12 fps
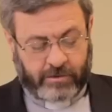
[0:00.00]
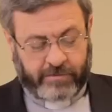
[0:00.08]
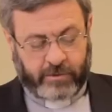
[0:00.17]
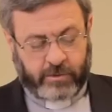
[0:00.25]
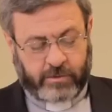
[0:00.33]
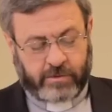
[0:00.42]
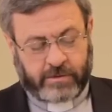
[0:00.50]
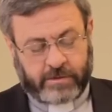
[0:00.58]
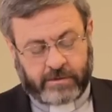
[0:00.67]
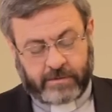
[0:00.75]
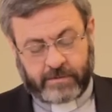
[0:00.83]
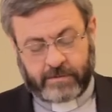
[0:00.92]
of you
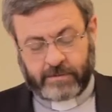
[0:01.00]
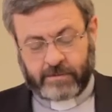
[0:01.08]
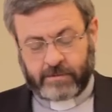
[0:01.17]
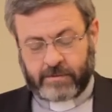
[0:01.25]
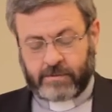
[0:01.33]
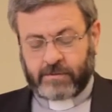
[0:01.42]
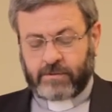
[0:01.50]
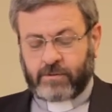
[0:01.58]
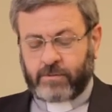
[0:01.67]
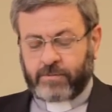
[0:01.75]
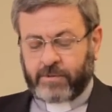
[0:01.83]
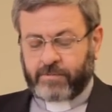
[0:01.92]

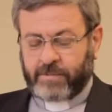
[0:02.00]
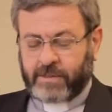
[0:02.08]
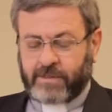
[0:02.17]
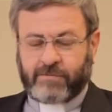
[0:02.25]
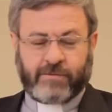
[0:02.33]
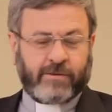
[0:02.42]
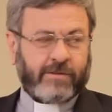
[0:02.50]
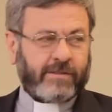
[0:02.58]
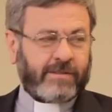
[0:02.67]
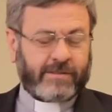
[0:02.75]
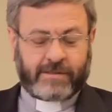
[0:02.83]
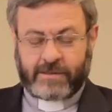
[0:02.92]
who prepared for
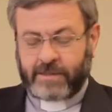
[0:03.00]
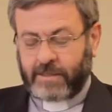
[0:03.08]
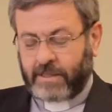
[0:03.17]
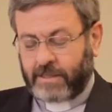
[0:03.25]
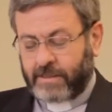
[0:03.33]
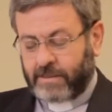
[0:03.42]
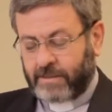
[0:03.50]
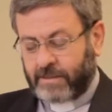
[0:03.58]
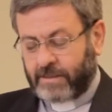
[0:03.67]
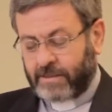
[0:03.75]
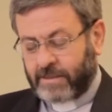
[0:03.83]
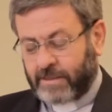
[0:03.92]
and
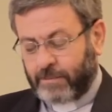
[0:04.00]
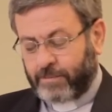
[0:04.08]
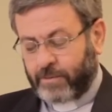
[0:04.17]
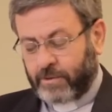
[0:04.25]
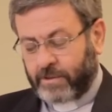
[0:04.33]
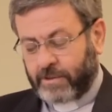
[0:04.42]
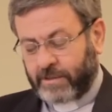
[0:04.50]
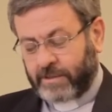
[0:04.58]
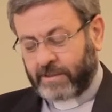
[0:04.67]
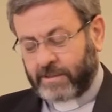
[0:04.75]
support